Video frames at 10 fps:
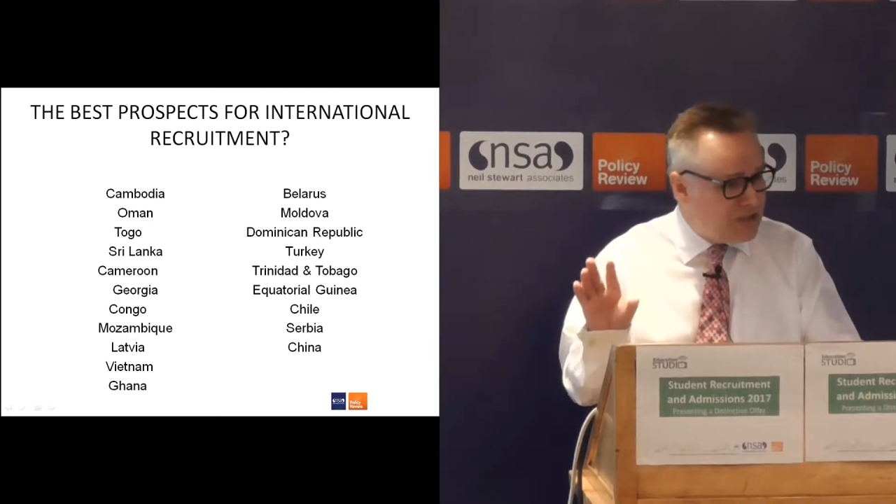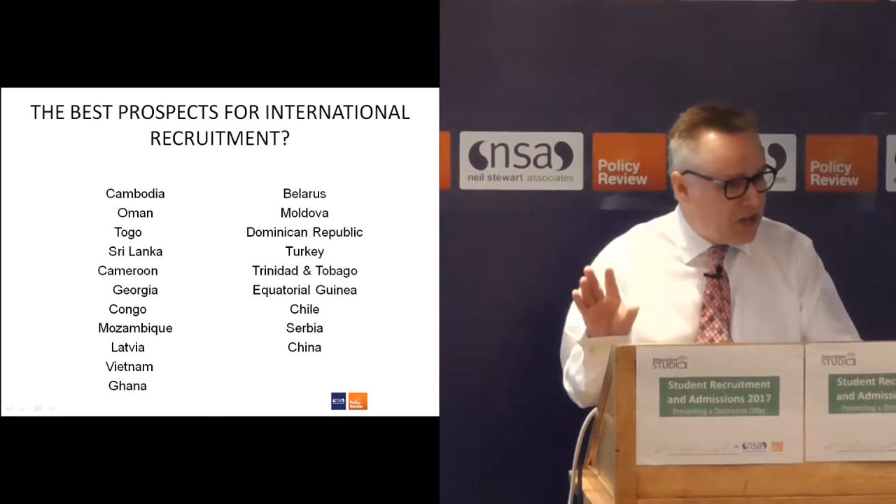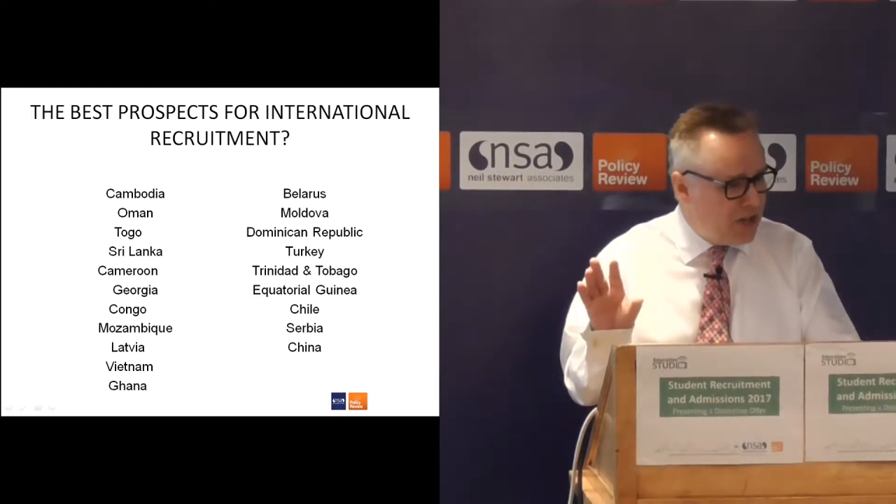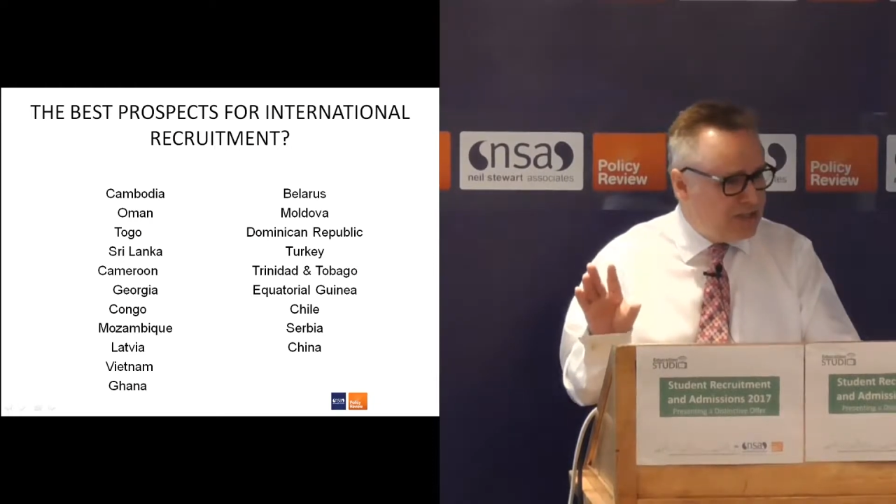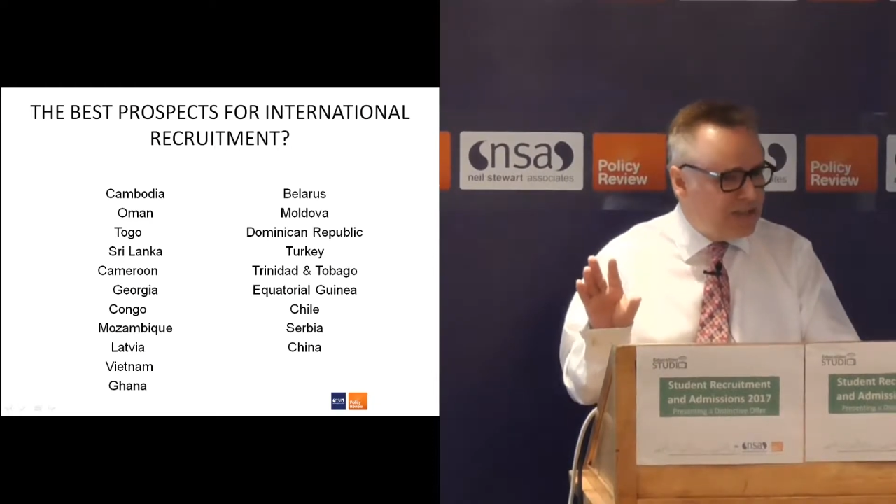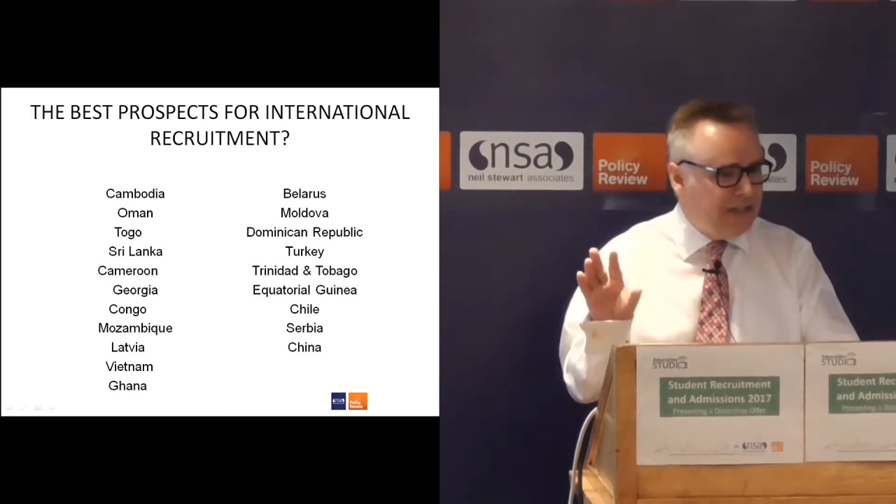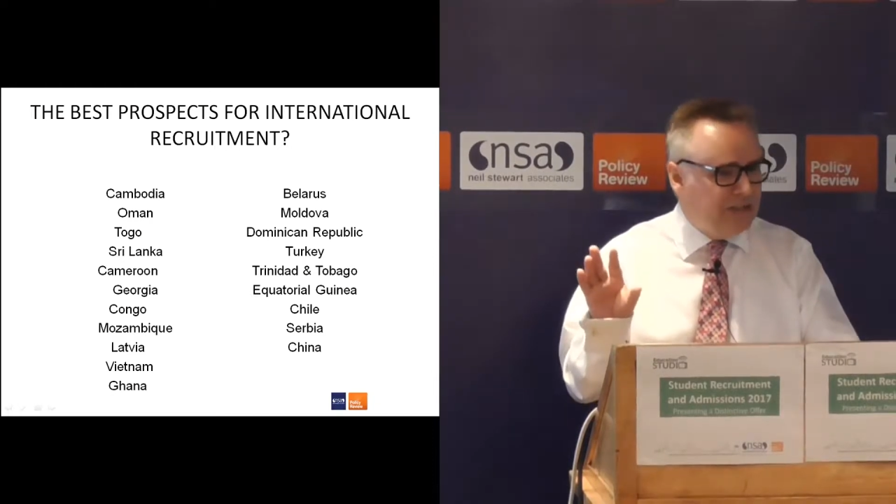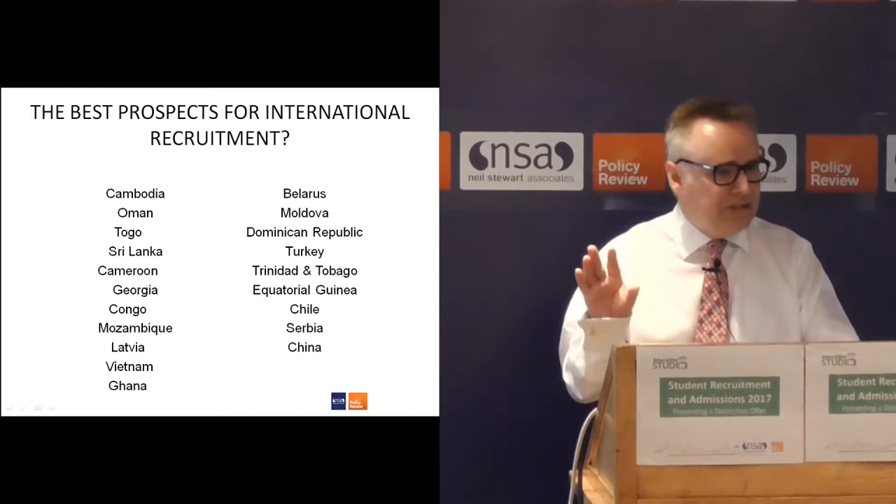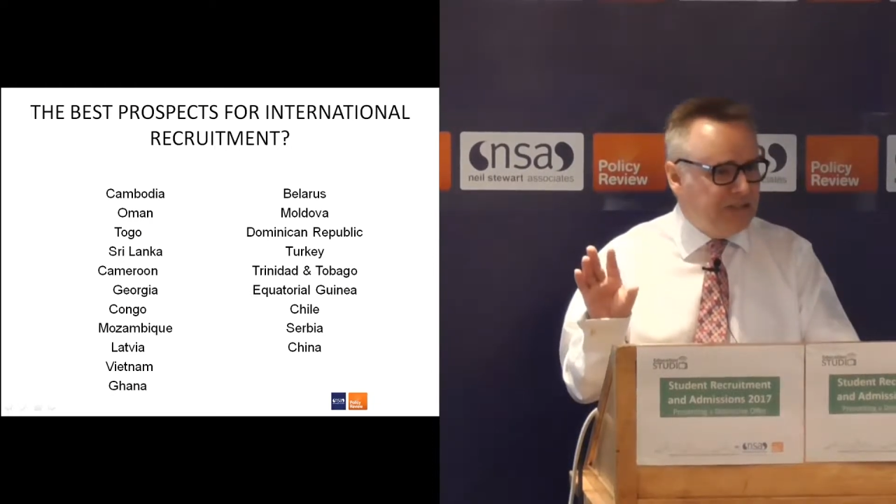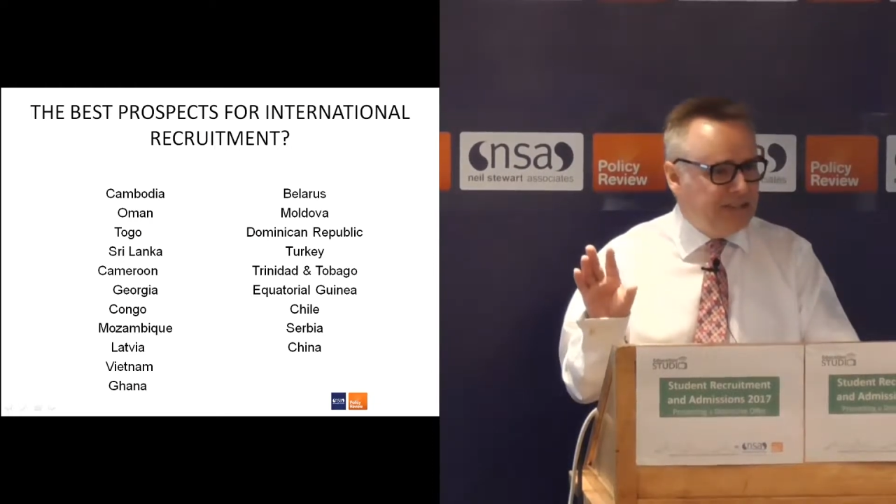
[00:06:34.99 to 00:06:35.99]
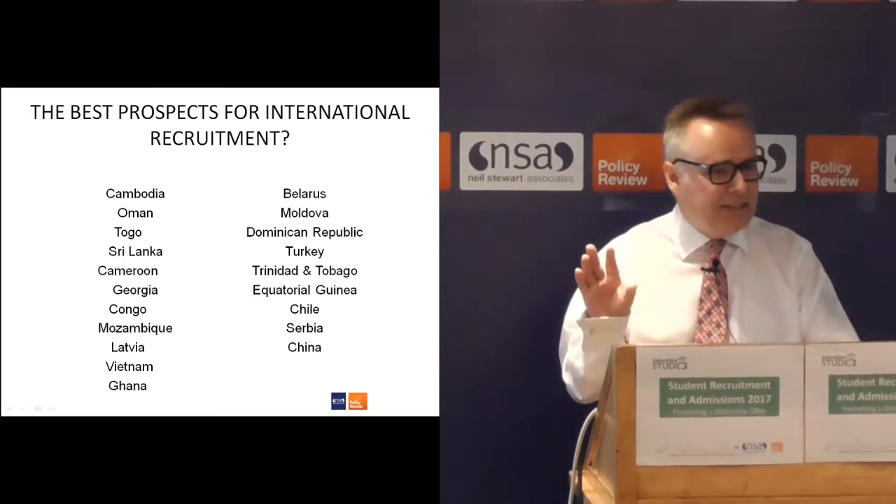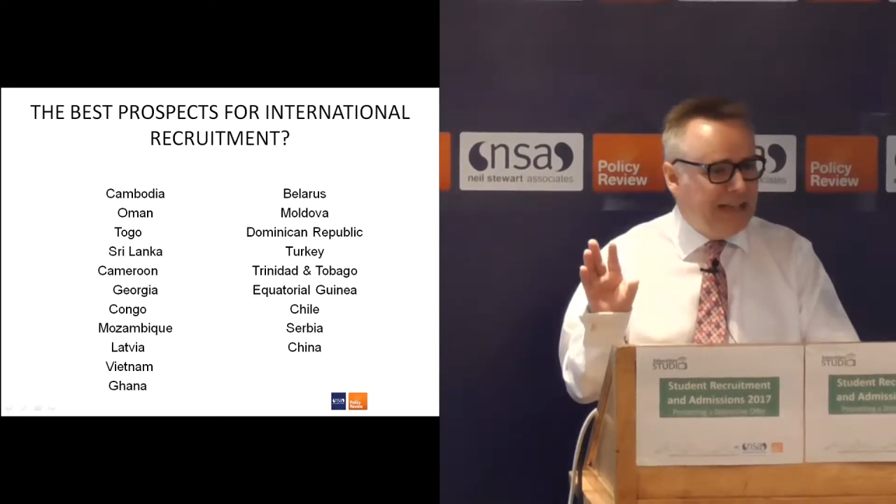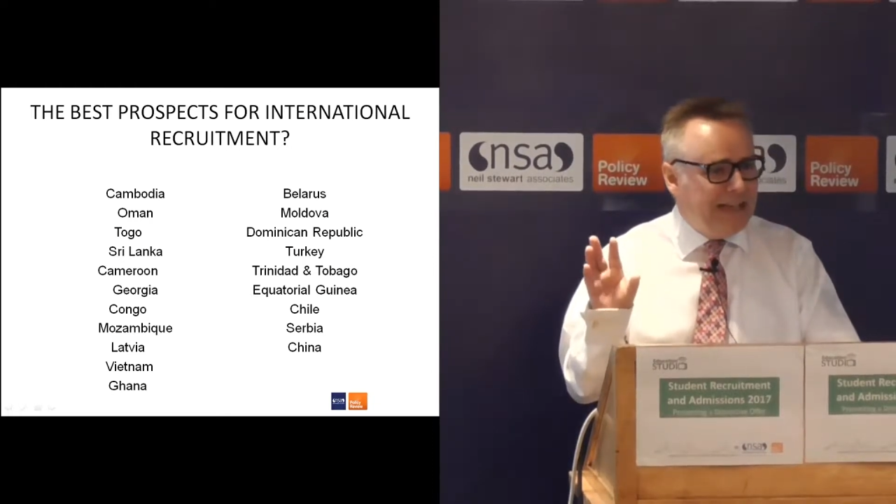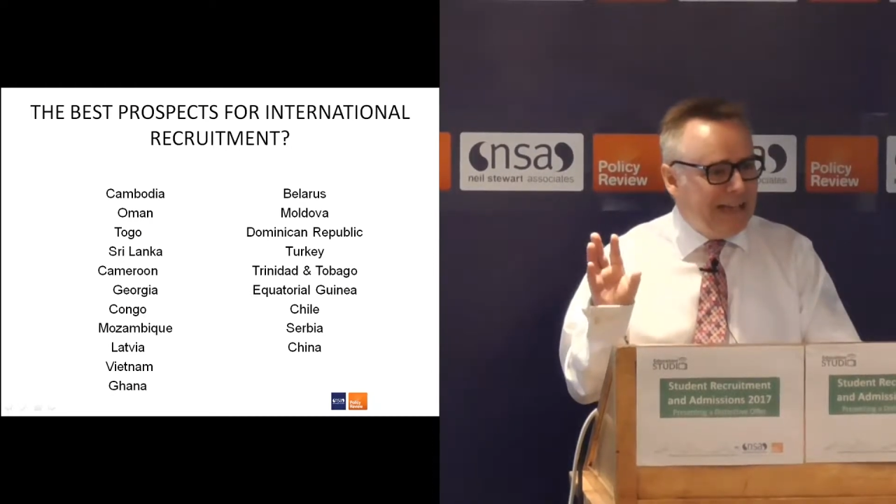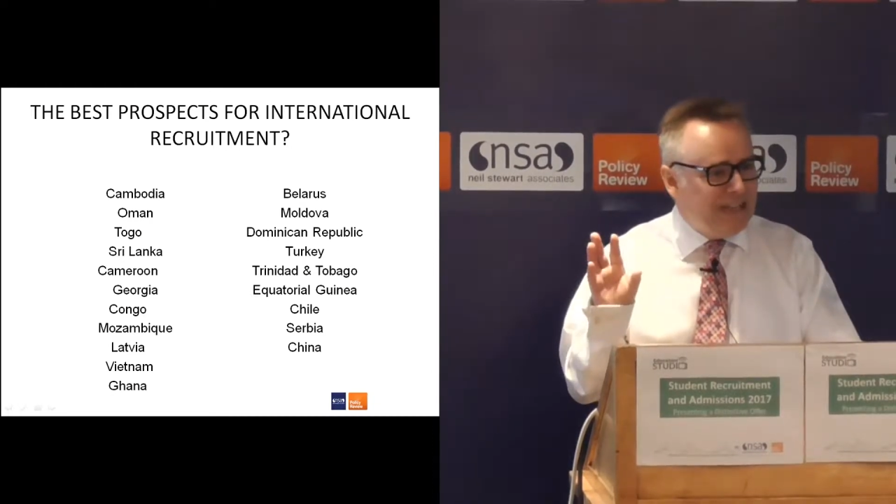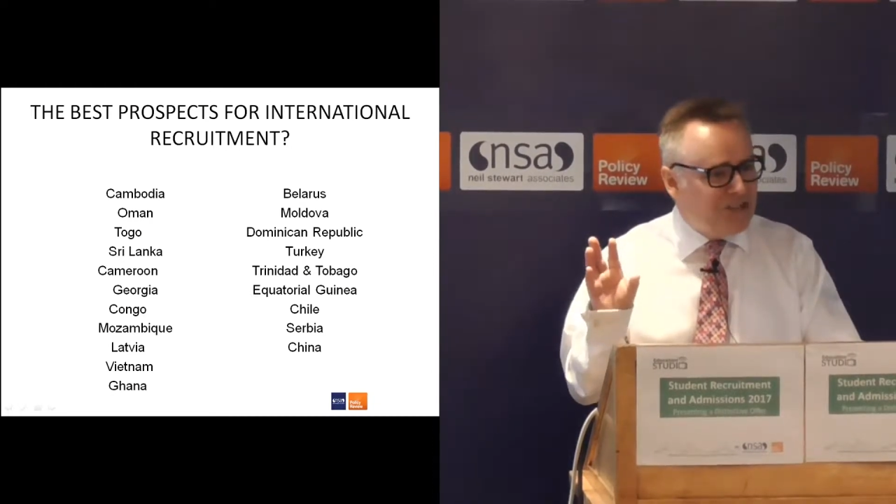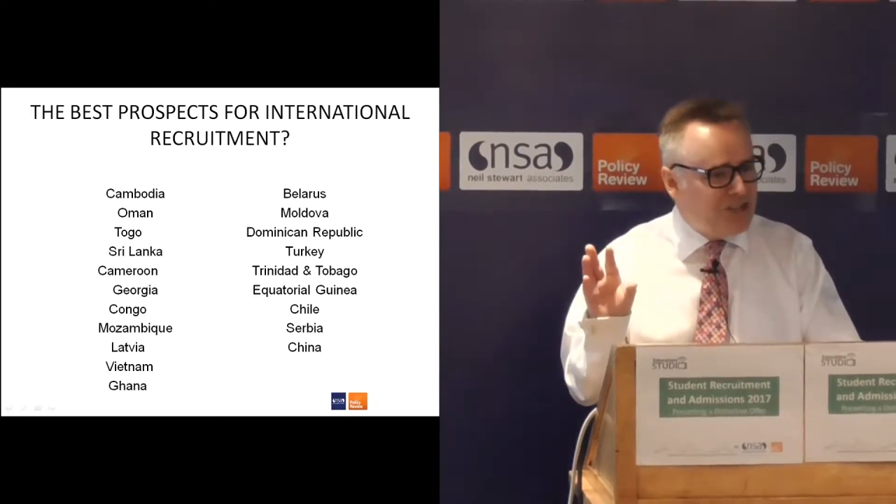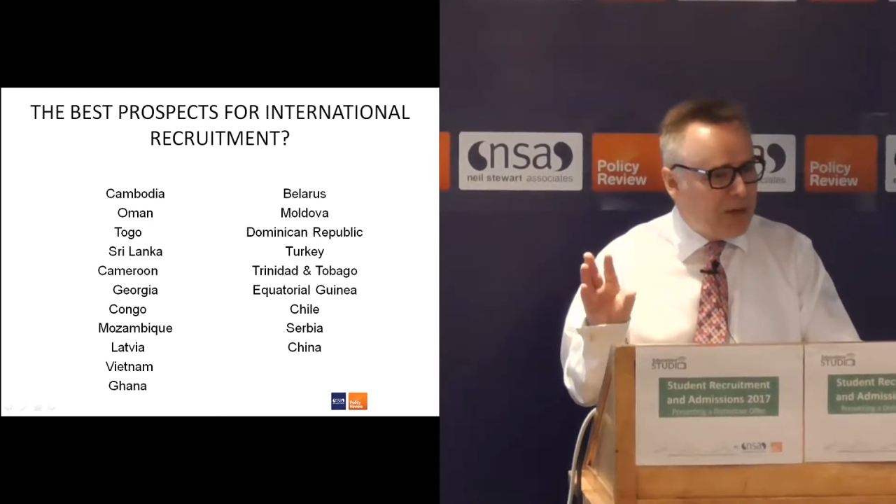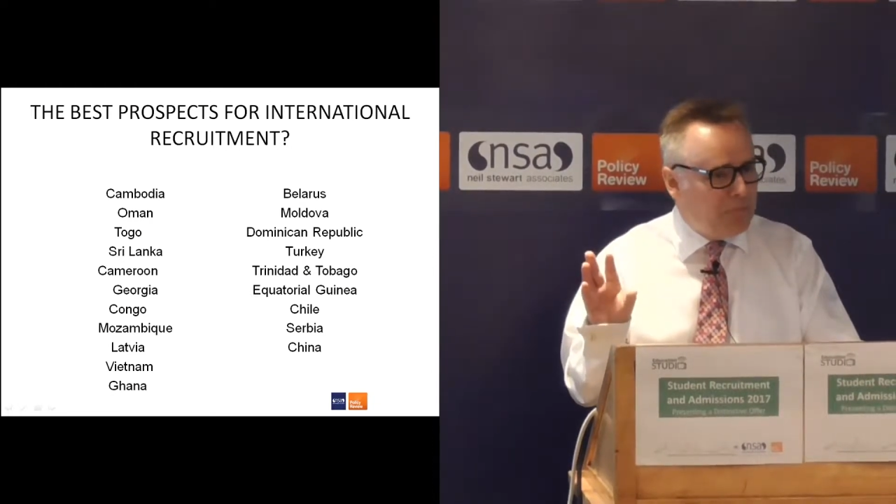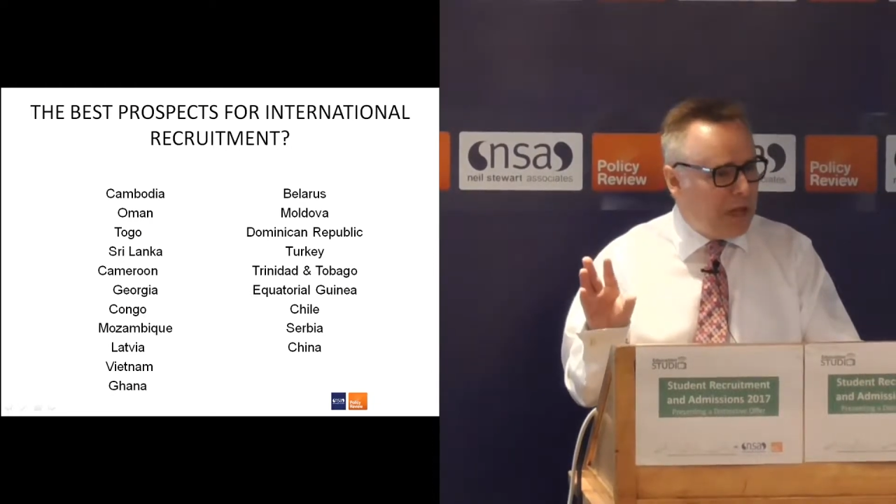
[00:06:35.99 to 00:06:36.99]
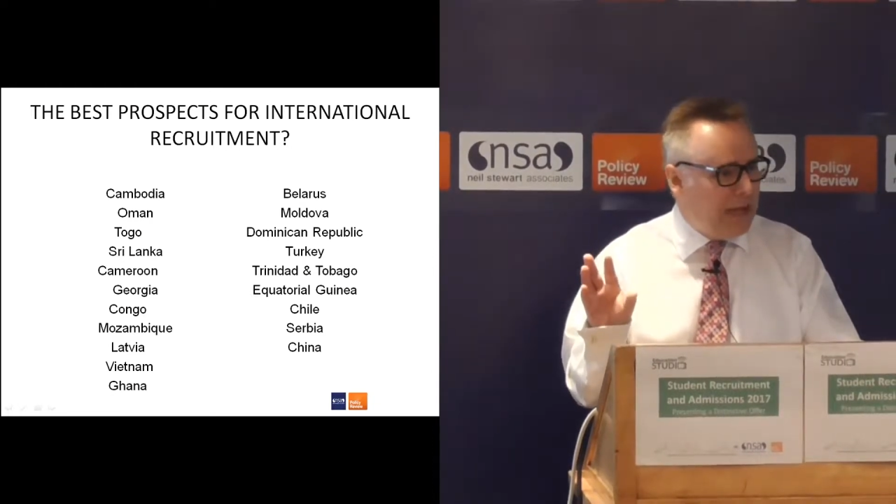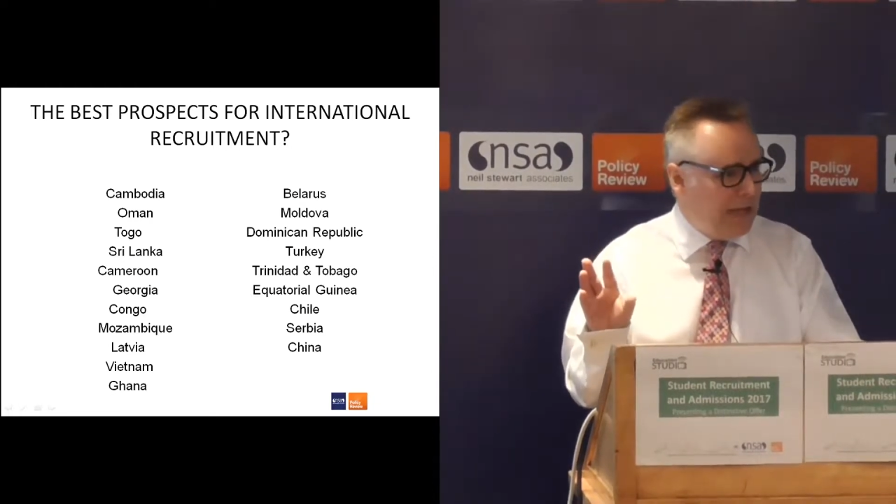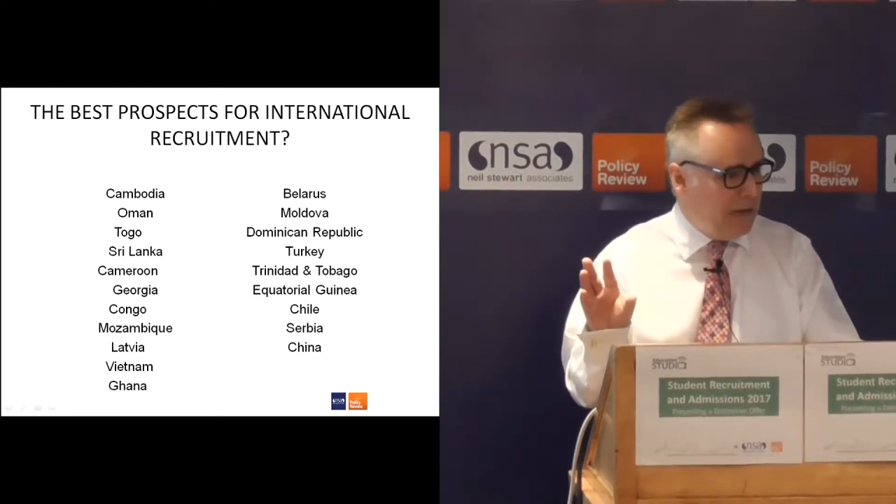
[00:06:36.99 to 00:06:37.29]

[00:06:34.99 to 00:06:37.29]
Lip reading: highest increase in champagne